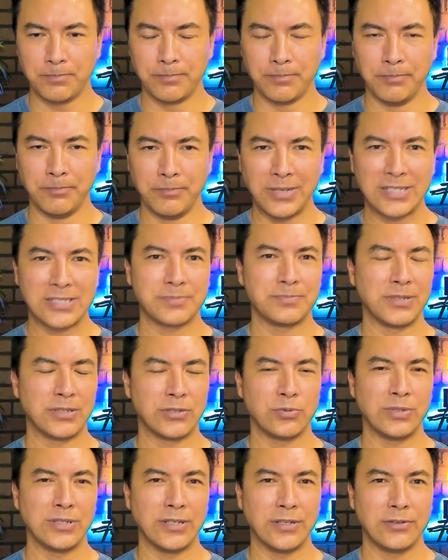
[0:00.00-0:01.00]
mix
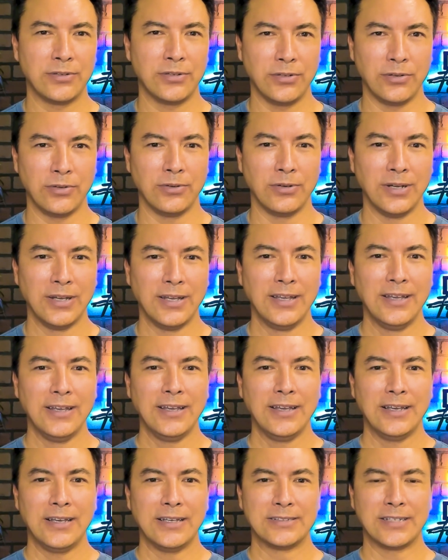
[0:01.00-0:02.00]
between the two.
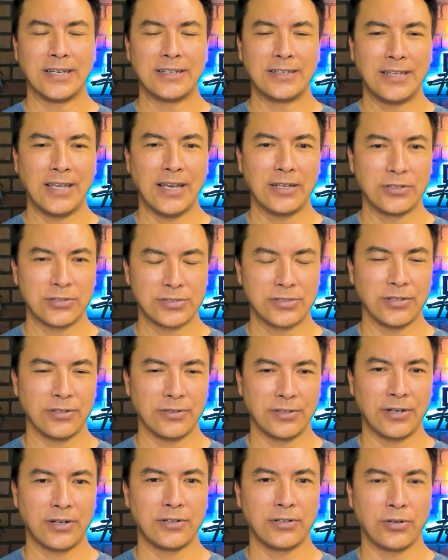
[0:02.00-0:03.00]
Is that, you're still
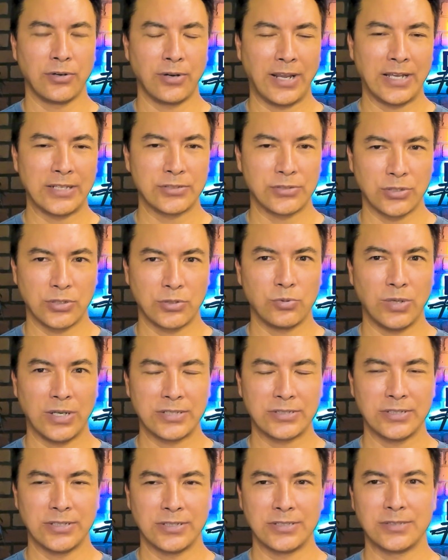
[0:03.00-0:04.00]
there, you're answering
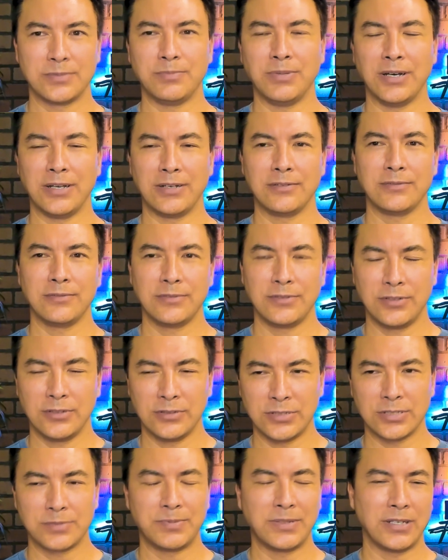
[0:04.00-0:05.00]
questions, but you're
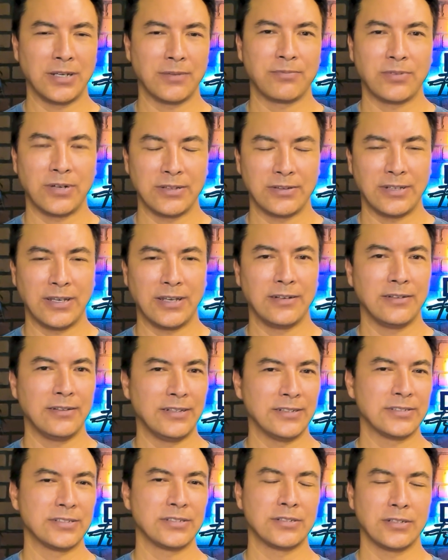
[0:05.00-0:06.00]
just being upfront that
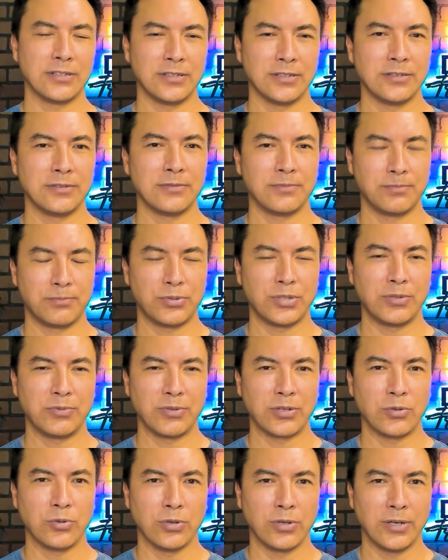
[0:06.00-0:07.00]
this is
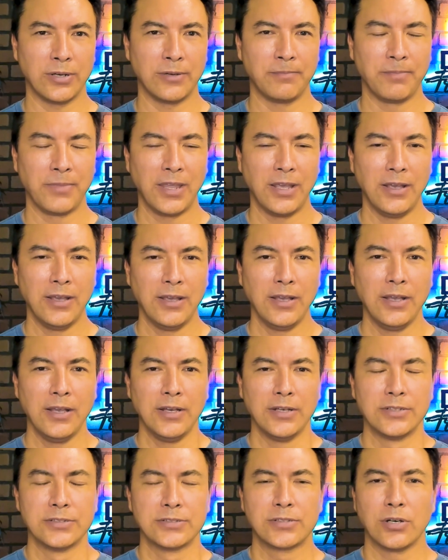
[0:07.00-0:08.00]
pre-recorded.
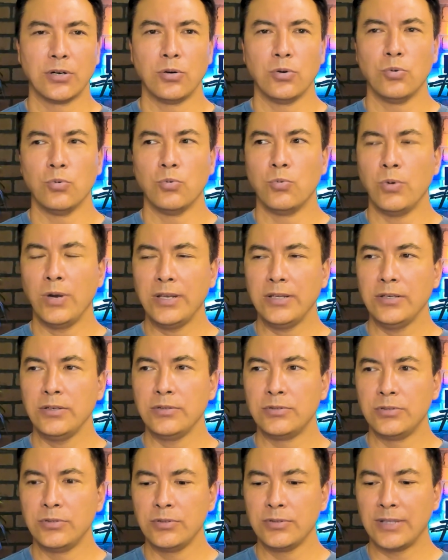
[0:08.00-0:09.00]
So when you
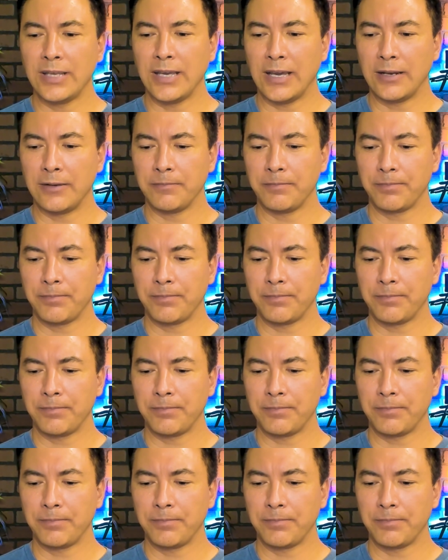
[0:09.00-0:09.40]
do that,